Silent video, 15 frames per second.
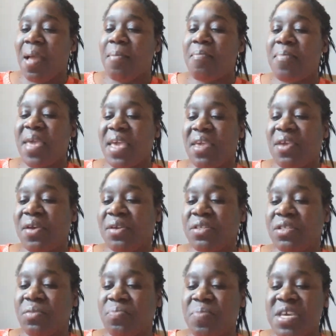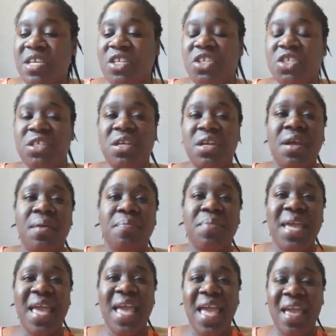make your speech,
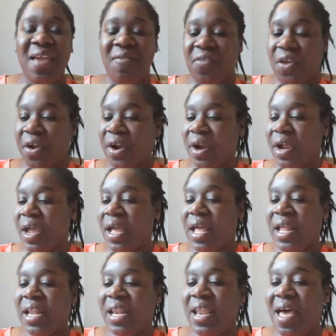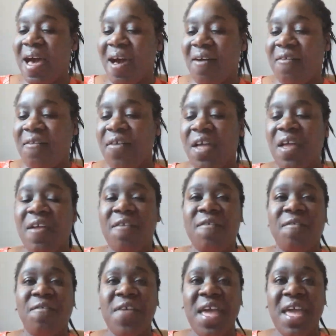behavior, love,
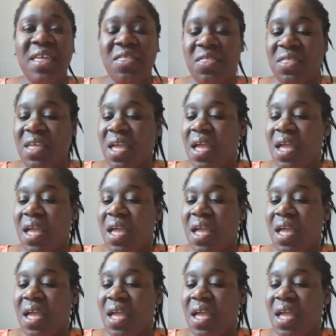faith,